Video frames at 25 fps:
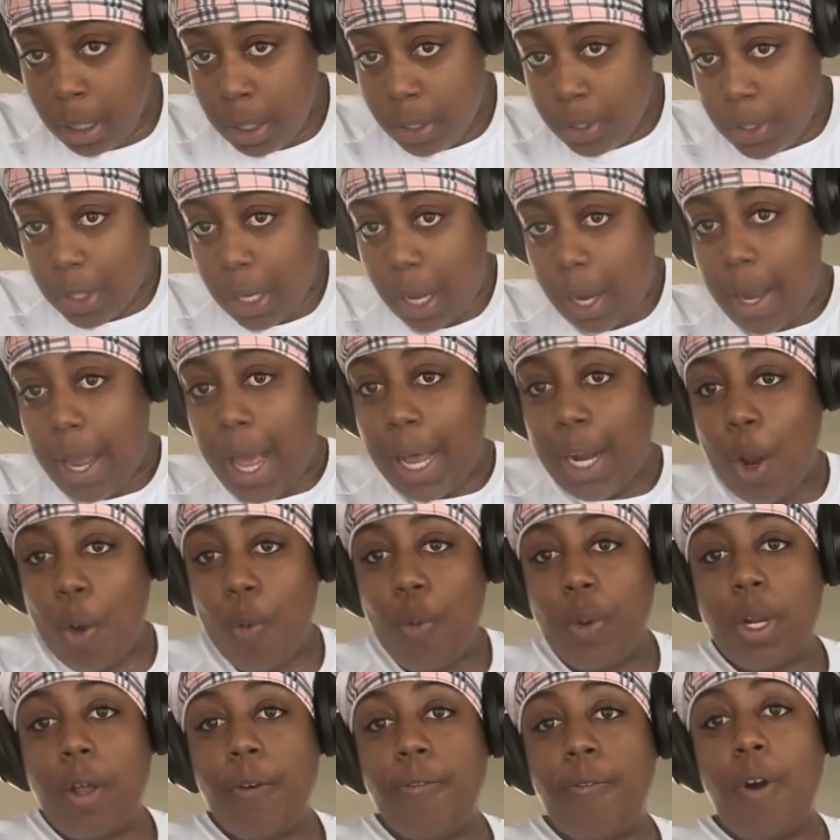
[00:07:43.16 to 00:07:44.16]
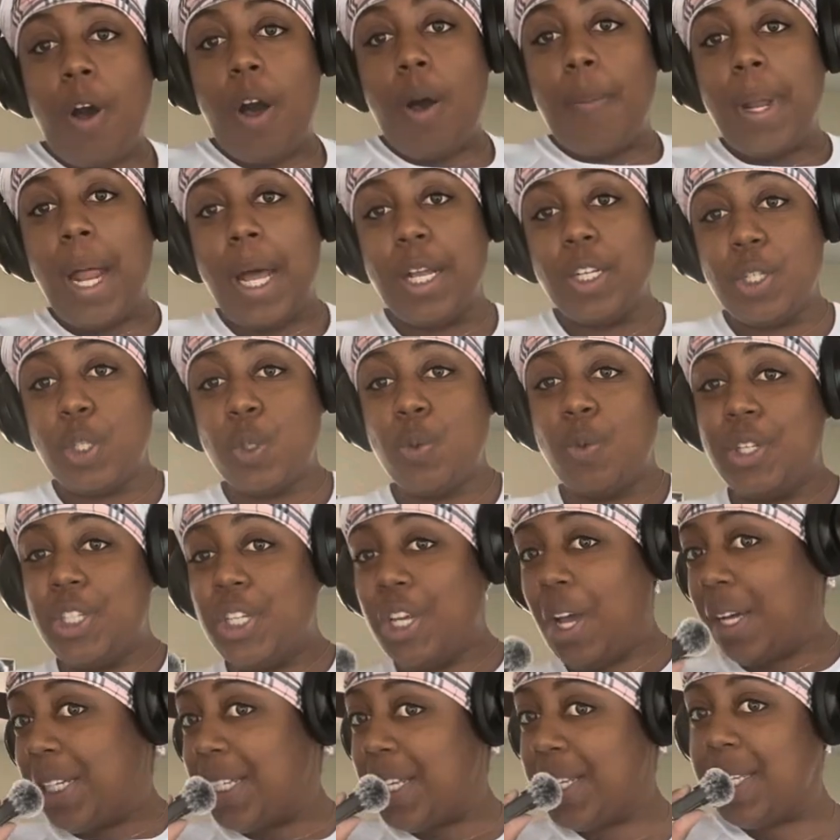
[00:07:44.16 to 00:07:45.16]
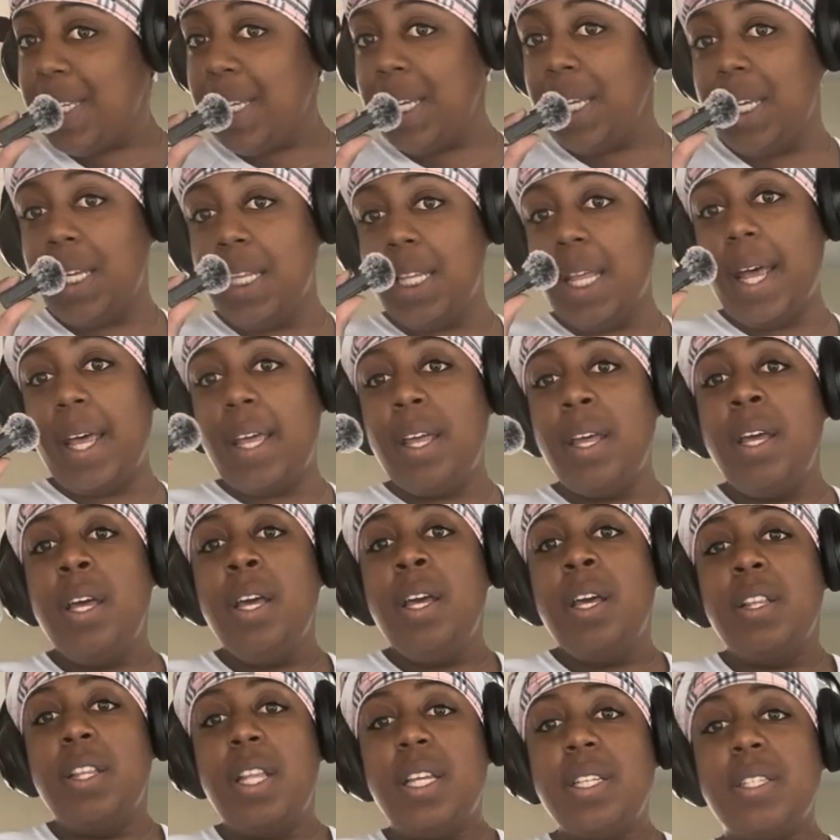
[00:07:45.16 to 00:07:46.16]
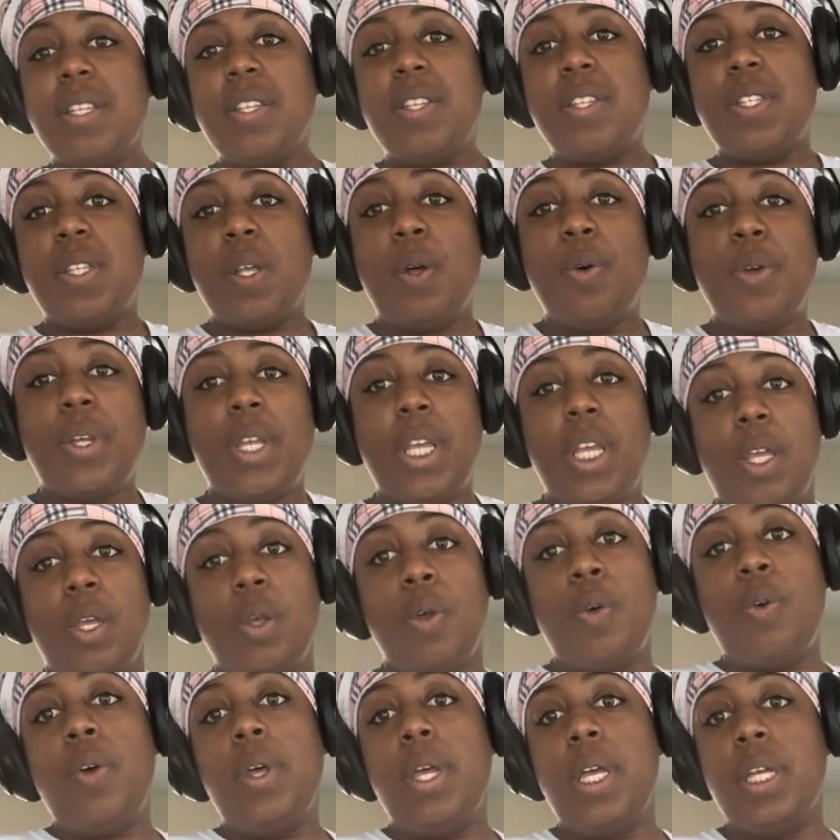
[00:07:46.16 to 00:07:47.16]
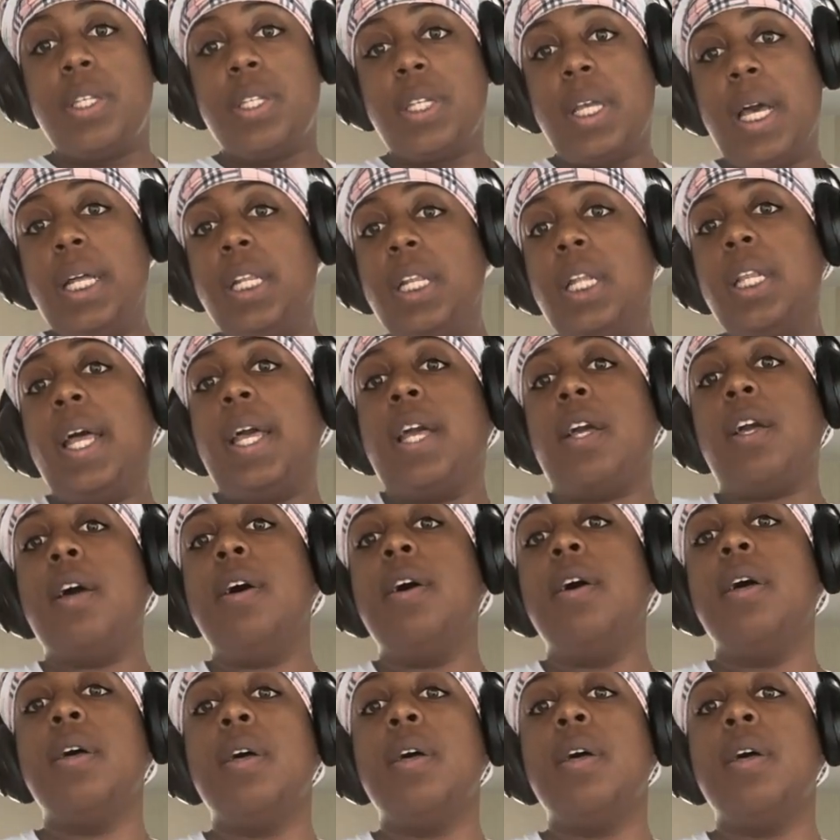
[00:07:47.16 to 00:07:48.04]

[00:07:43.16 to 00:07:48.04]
Sorry, I don't want to fall, but I just want y'all to see that this is so cute. It's kind of like